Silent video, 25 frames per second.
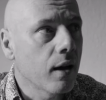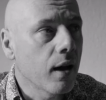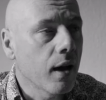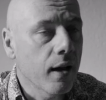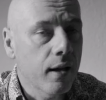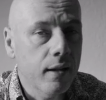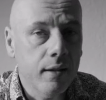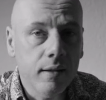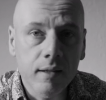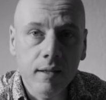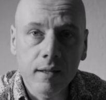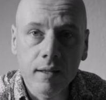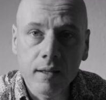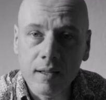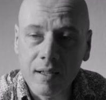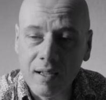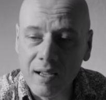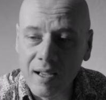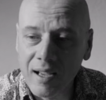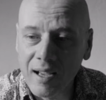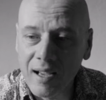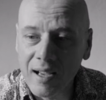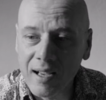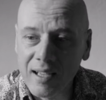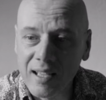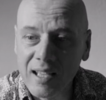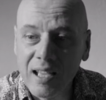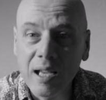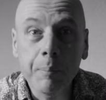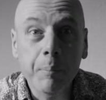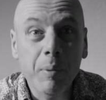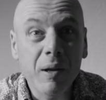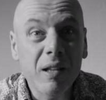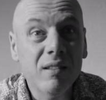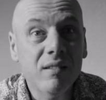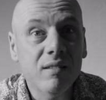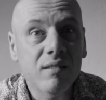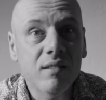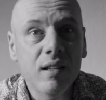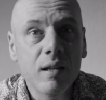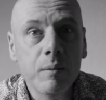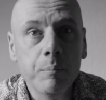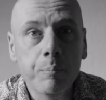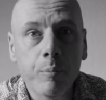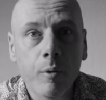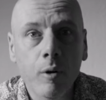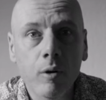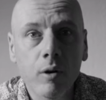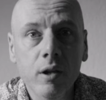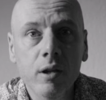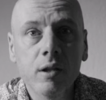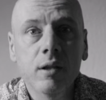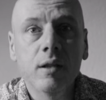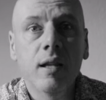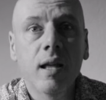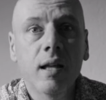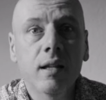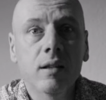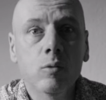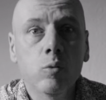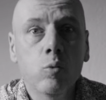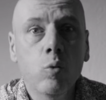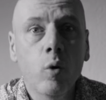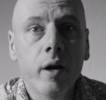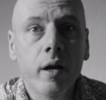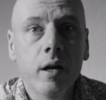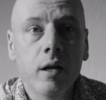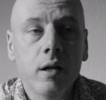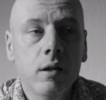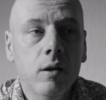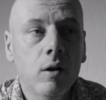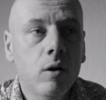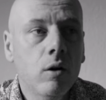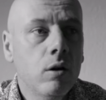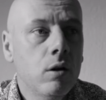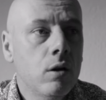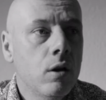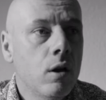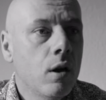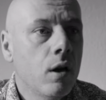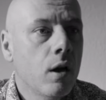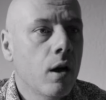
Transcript: and keep it simple in that way, no?